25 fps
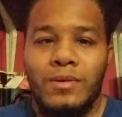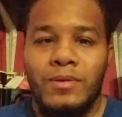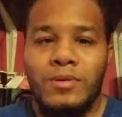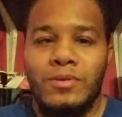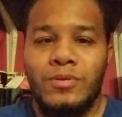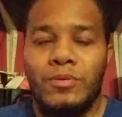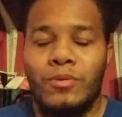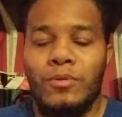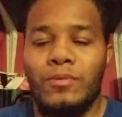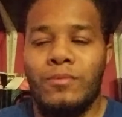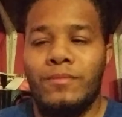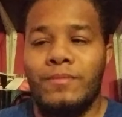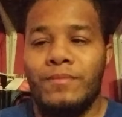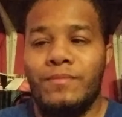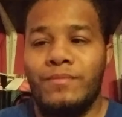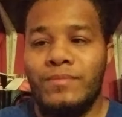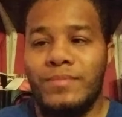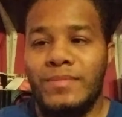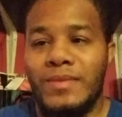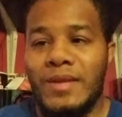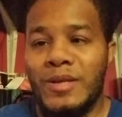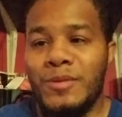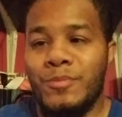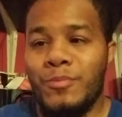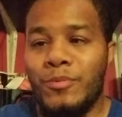So
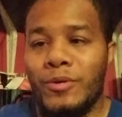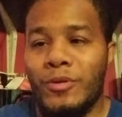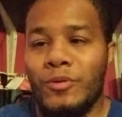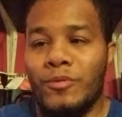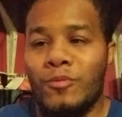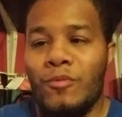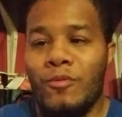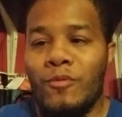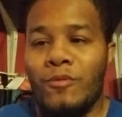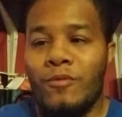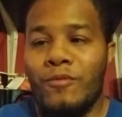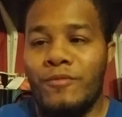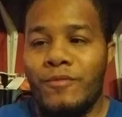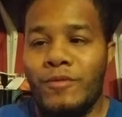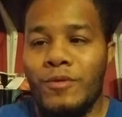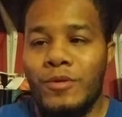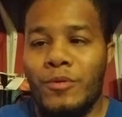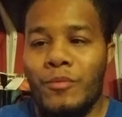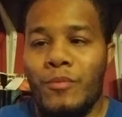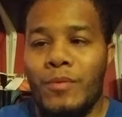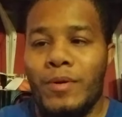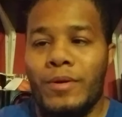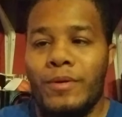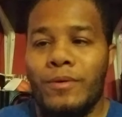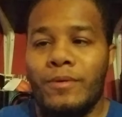that's pretty cool for the
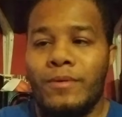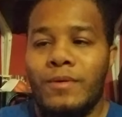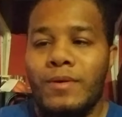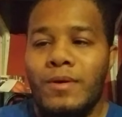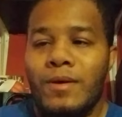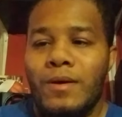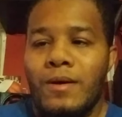winner.